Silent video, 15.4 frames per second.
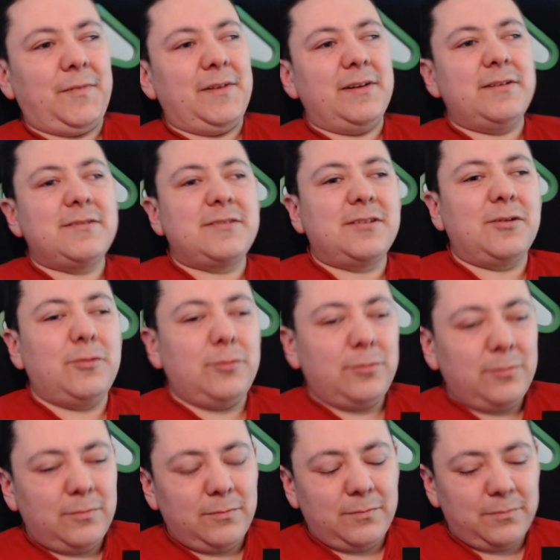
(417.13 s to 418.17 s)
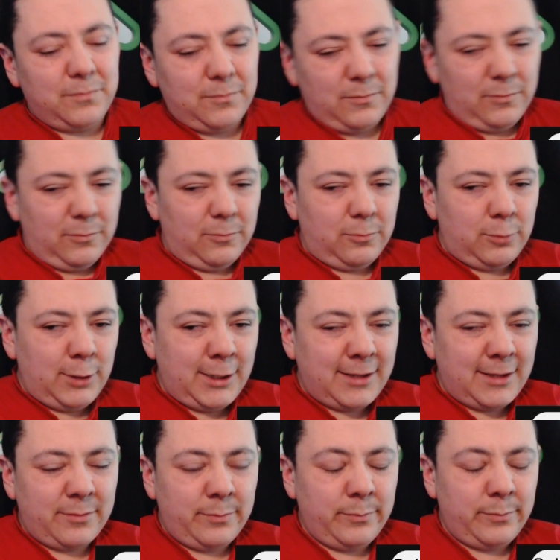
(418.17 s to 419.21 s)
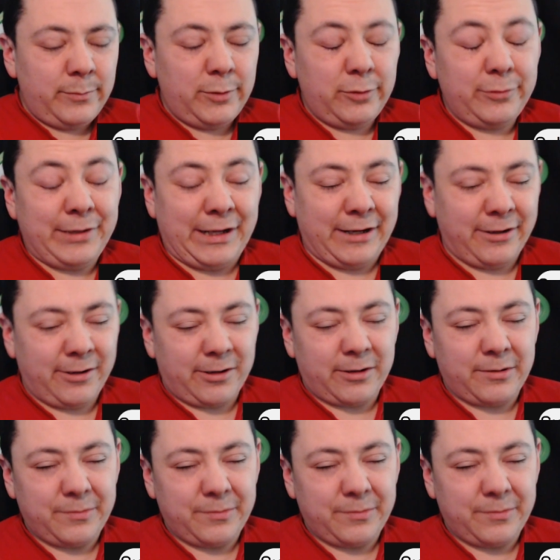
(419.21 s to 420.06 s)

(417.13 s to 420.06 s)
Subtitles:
So with Moon here,